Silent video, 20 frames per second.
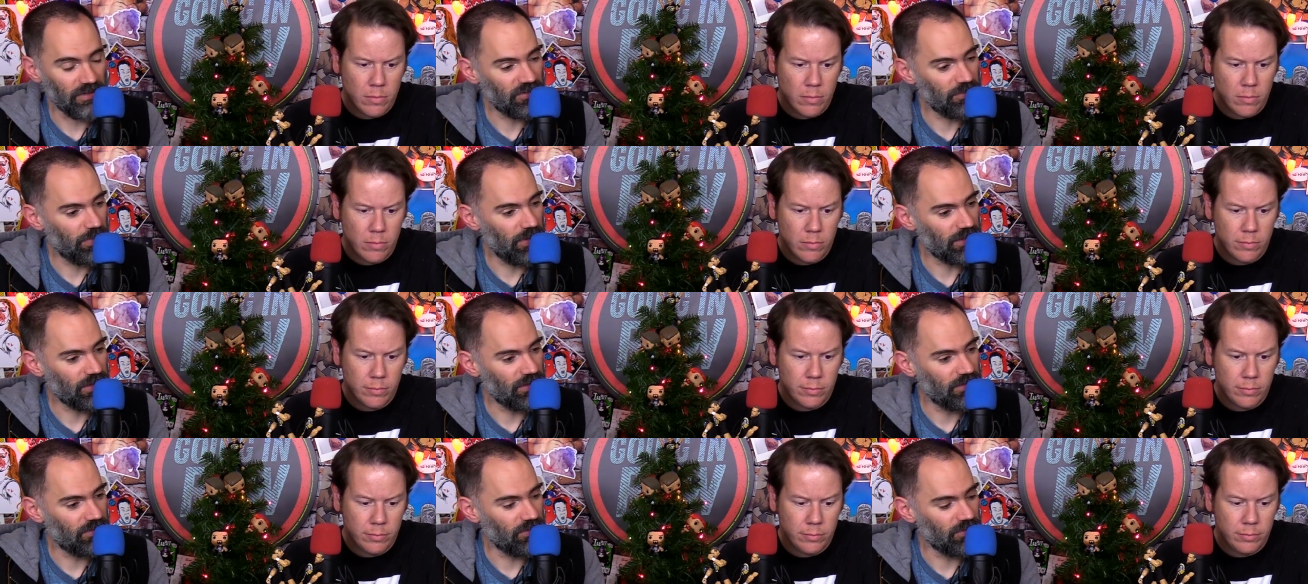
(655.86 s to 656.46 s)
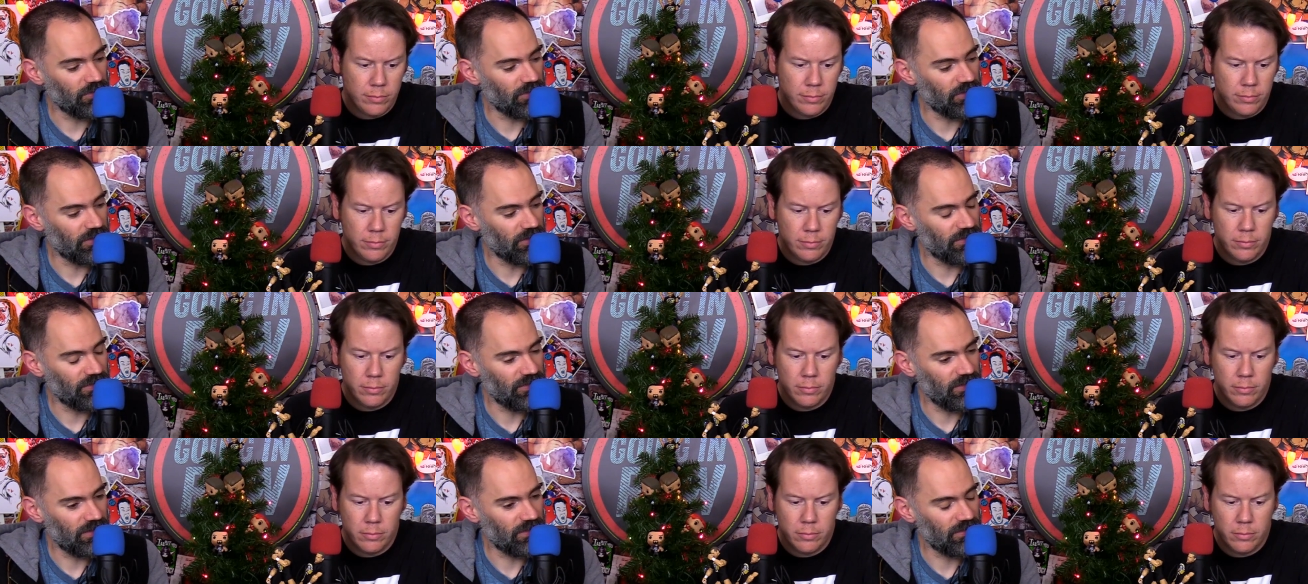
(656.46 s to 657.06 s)
Speaker 1: expected her
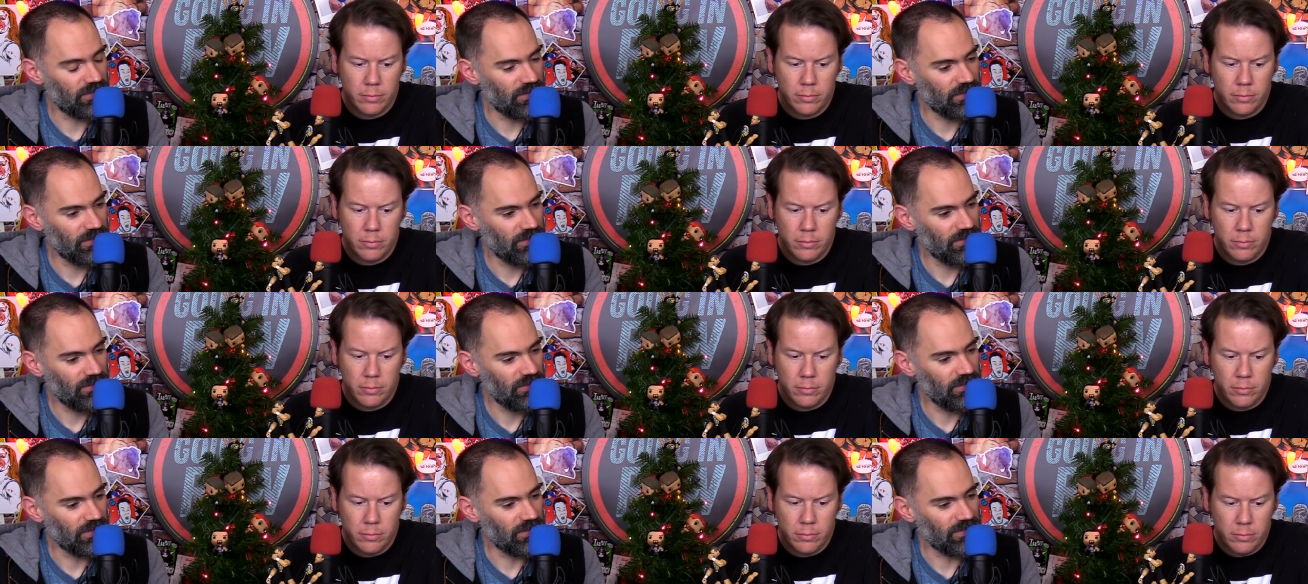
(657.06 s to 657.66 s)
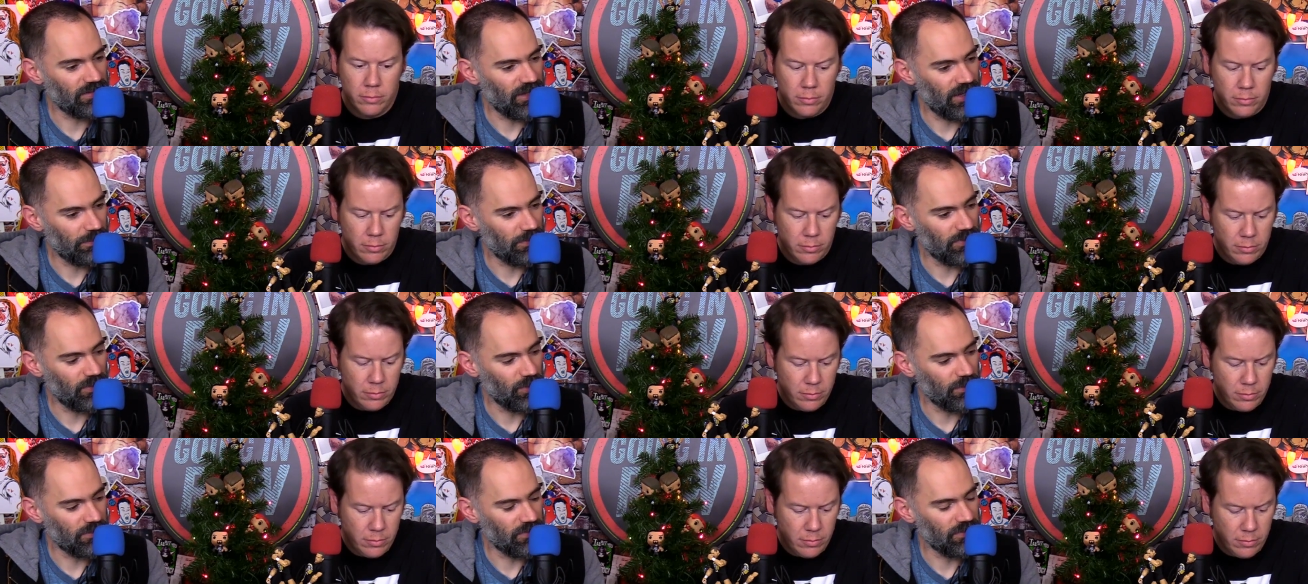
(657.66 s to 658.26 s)
ascent to the top
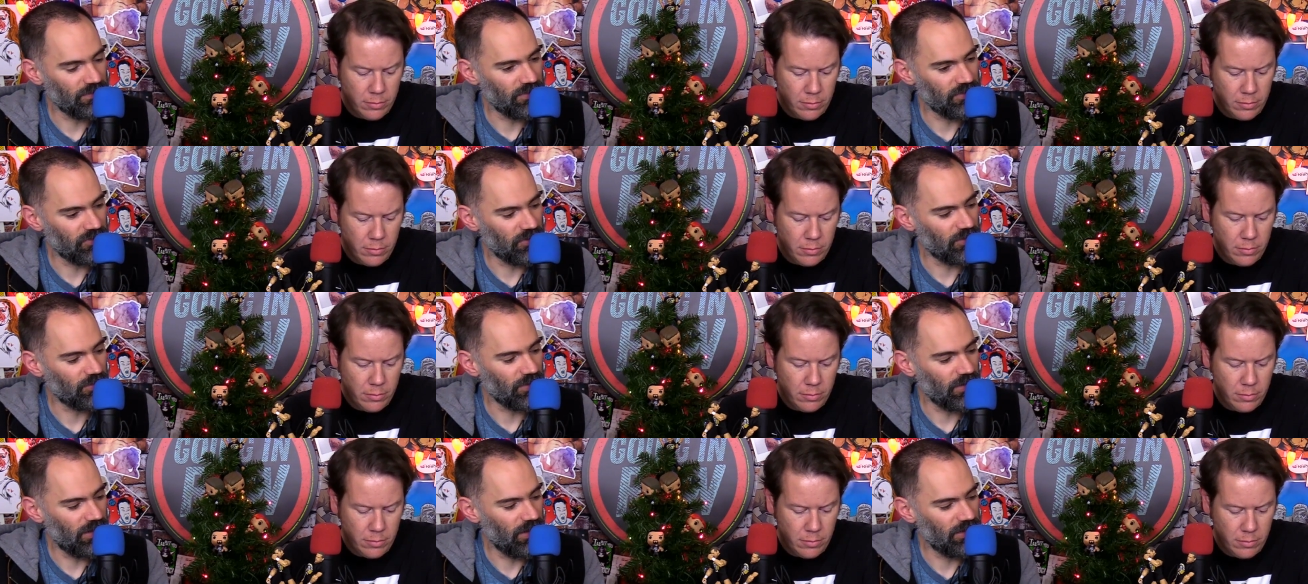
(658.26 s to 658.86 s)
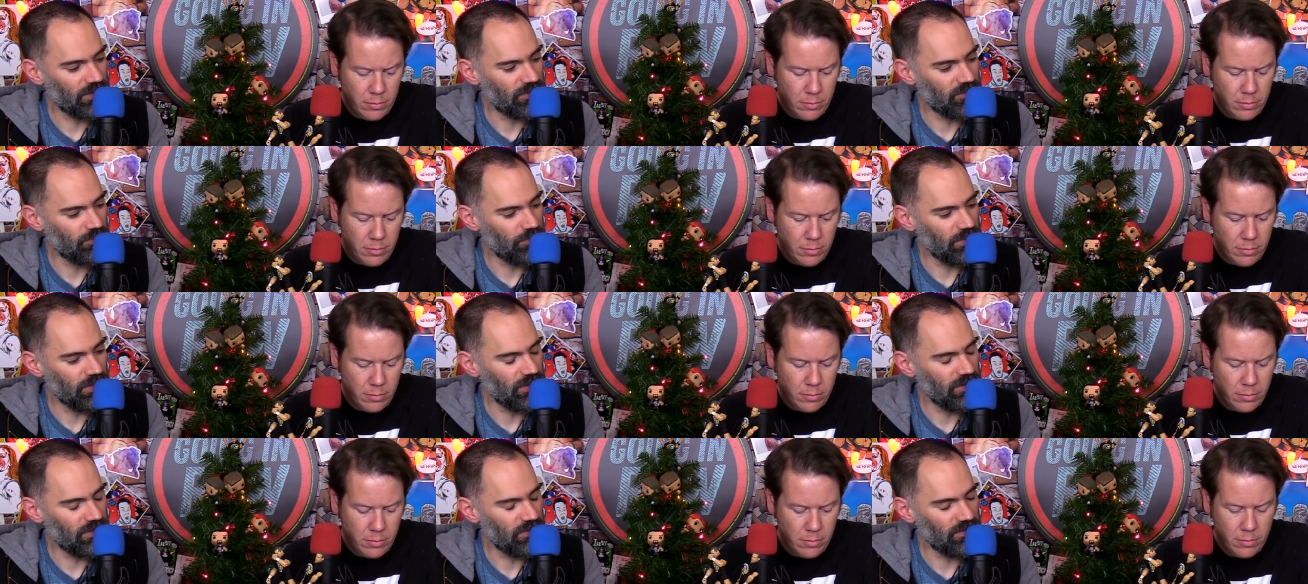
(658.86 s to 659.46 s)
of the women's division on Raw to
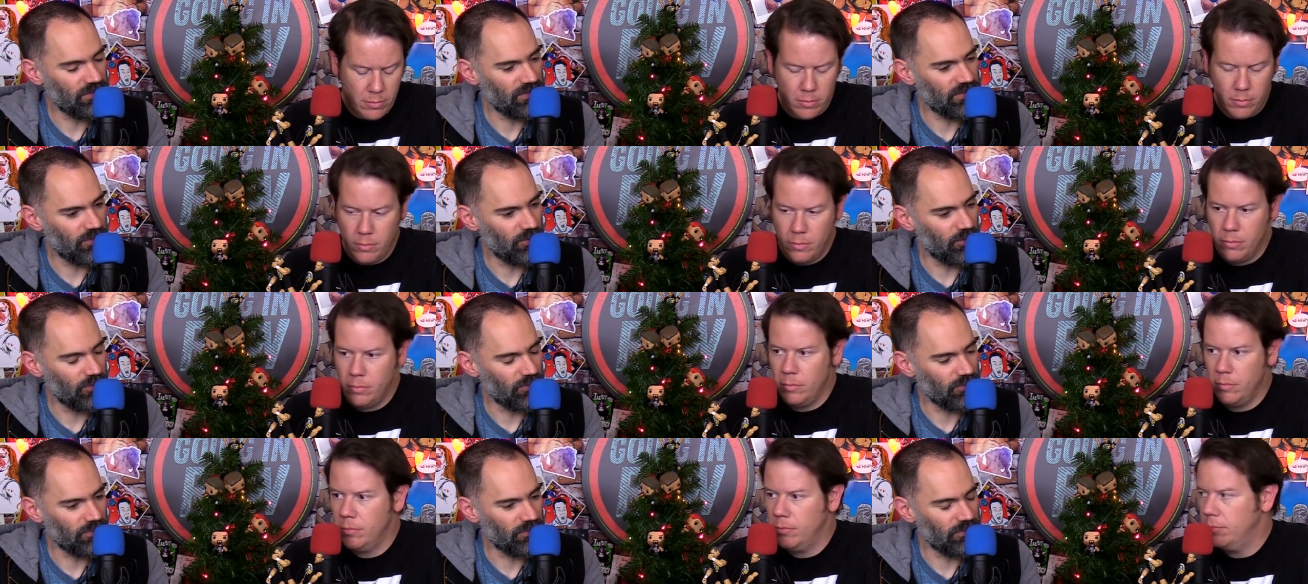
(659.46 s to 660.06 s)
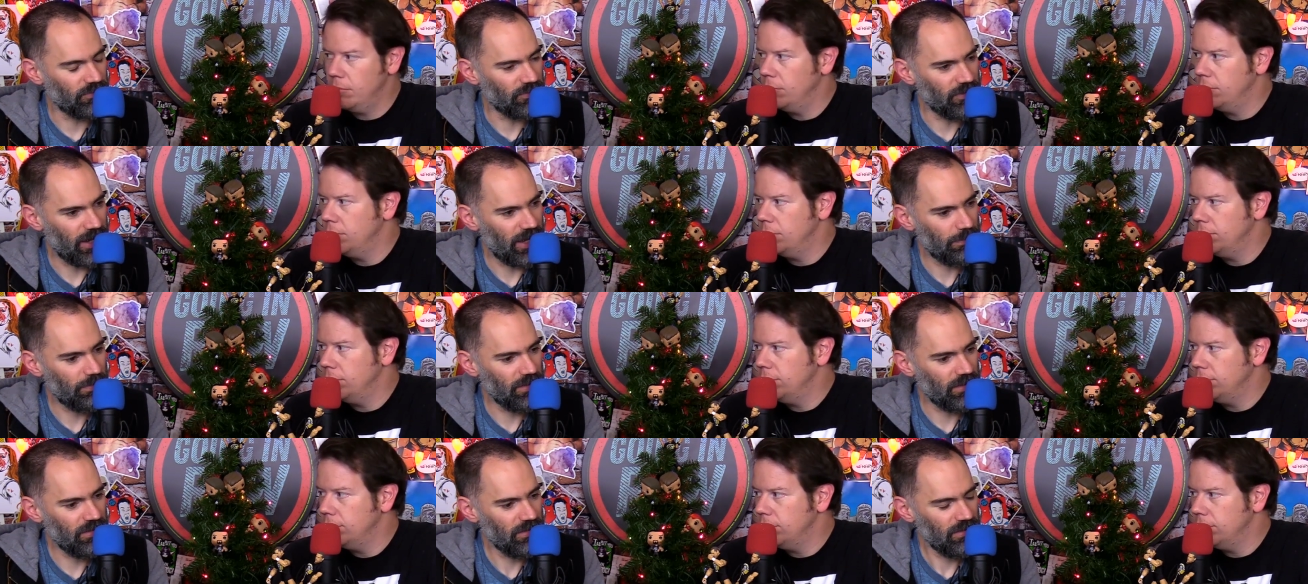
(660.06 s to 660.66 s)
be so
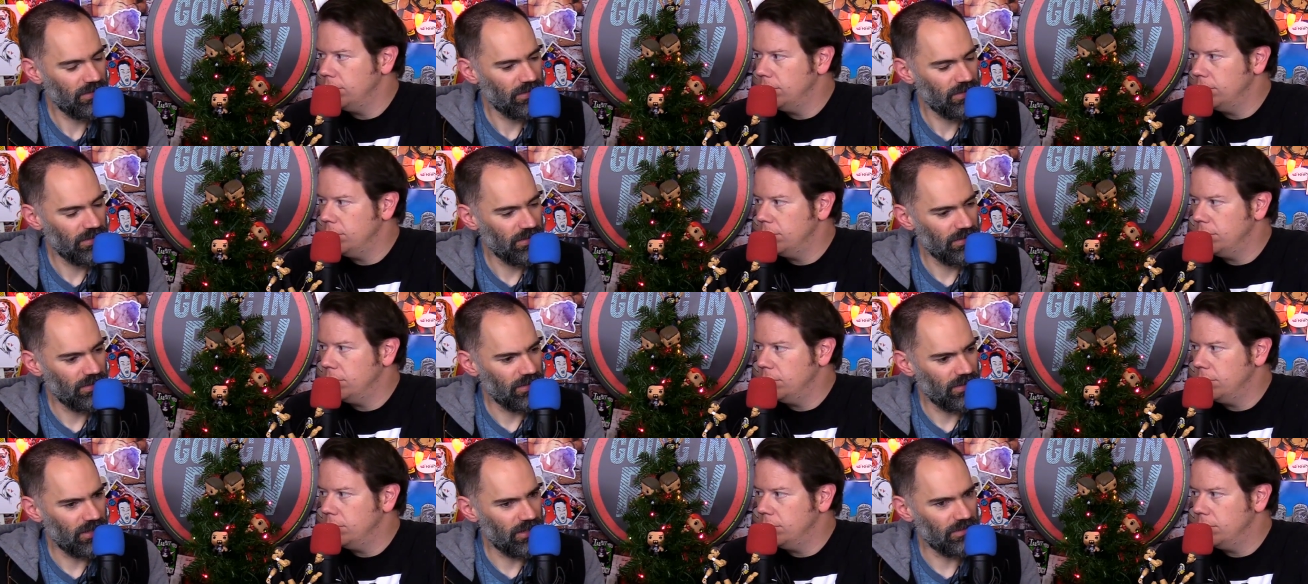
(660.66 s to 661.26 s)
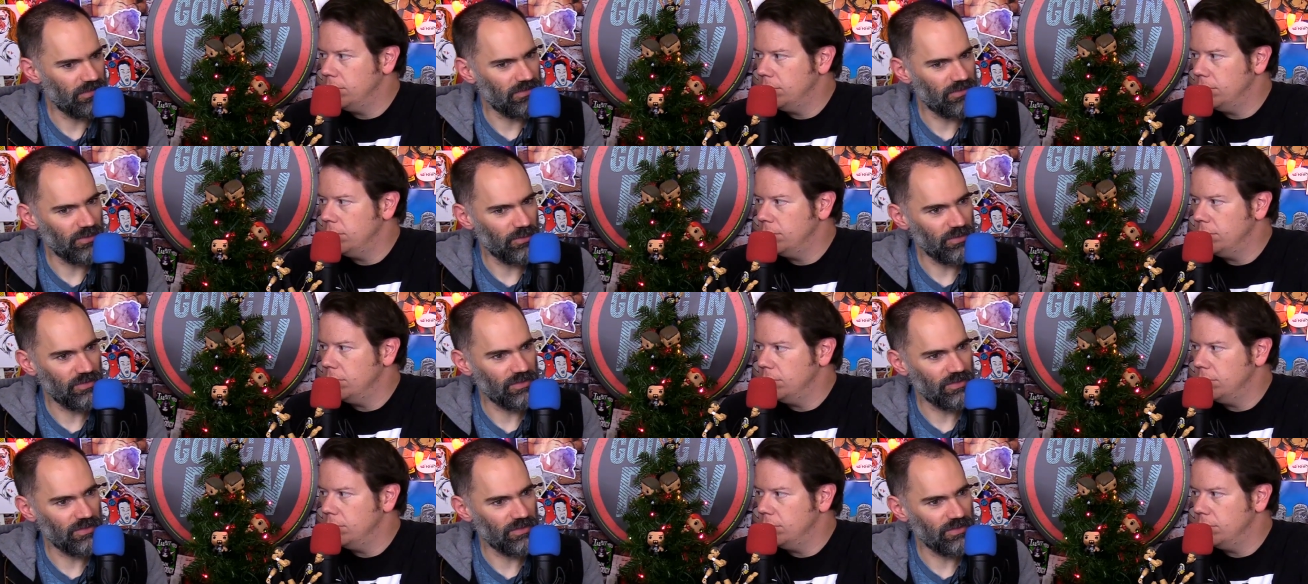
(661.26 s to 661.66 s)
rapid and so